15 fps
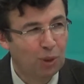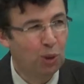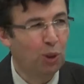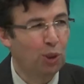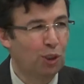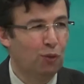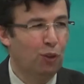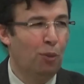
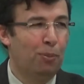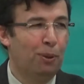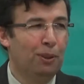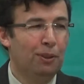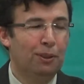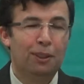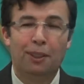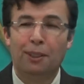Joseph
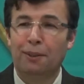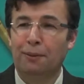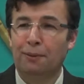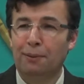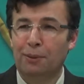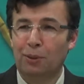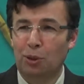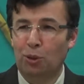opened
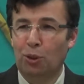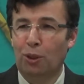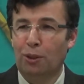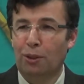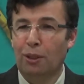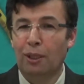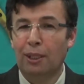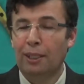the
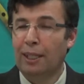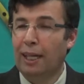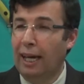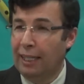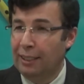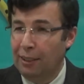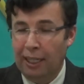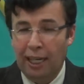door,
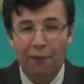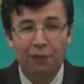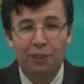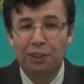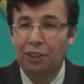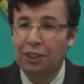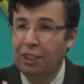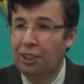and
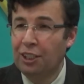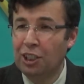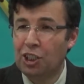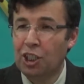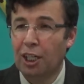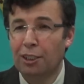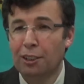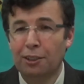after greeting
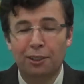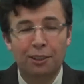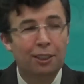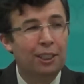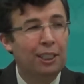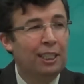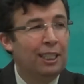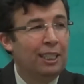each other,
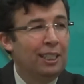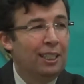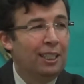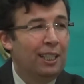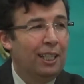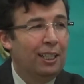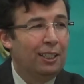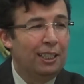
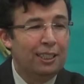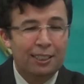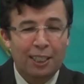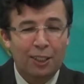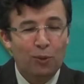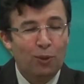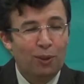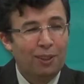and he
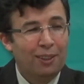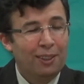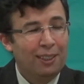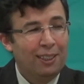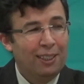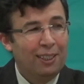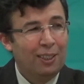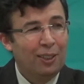said,
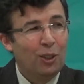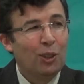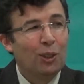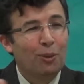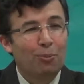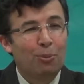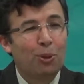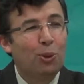
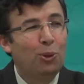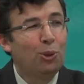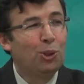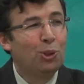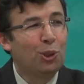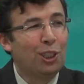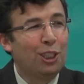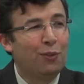
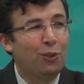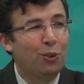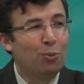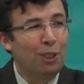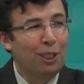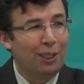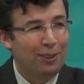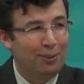produce your gift to
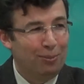me,